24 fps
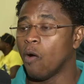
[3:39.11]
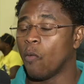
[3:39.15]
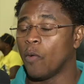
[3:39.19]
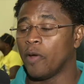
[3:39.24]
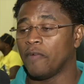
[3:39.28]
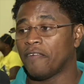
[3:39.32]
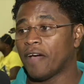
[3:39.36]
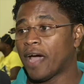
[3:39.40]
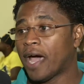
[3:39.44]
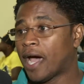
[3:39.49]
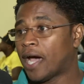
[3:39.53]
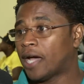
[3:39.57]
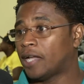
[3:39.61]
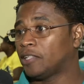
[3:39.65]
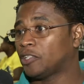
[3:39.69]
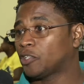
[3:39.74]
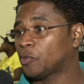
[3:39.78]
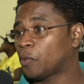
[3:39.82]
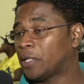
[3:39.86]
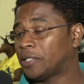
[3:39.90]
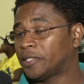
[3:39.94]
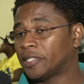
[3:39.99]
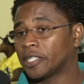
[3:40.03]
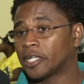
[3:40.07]
We've
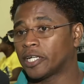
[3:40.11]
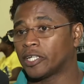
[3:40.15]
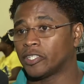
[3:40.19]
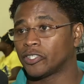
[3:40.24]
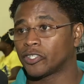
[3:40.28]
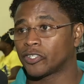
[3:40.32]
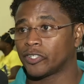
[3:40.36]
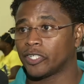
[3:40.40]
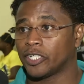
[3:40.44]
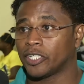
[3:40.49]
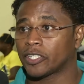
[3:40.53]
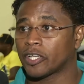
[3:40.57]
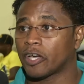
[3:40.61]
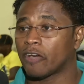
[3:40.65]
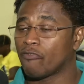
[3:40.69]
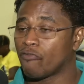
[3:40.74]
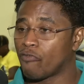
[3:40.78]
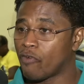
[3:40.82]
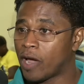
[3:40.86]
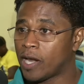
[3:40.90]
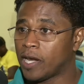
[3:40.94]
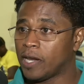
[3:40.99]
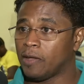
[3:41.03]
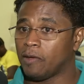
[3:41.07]
had 20 countries
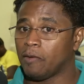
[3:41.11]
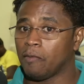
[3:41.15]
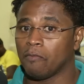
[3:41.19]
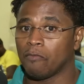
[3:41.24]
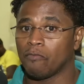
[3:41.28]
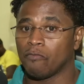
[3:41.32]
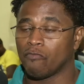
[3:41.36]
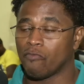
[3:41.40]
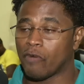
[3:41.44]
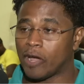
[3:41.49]
already